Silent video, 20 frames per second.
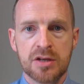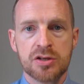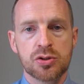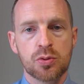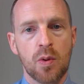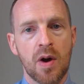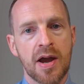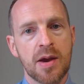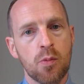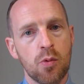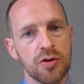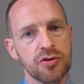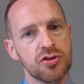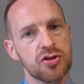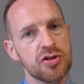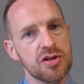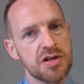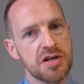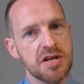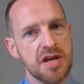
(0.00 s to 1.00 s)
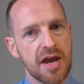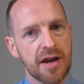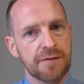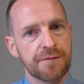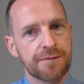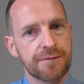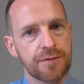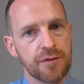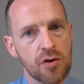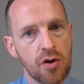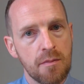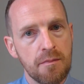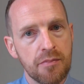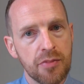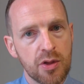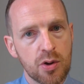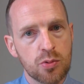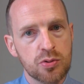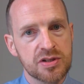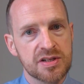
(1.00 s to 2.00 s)
So I want you to take from
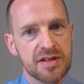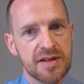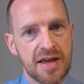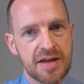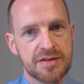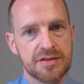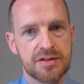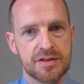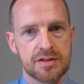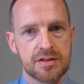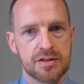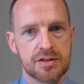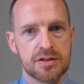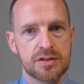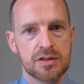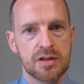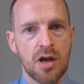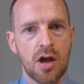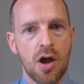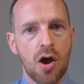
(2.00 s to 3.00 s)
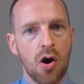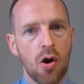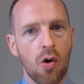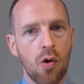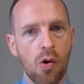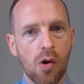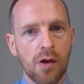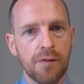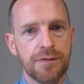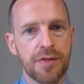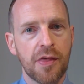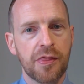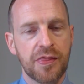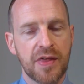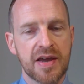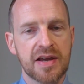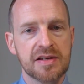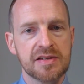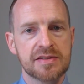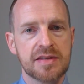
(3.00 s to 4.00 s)
those lists all of the
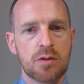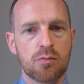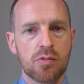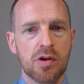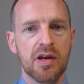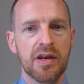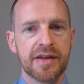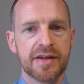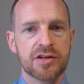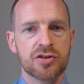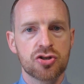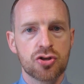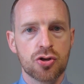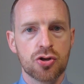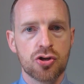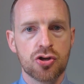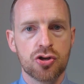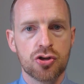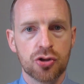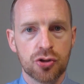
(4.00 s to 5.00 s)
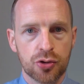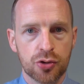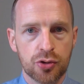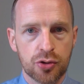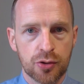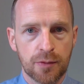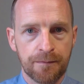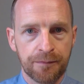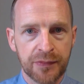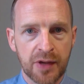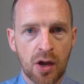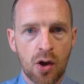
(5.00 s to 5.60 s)
things that relate to you.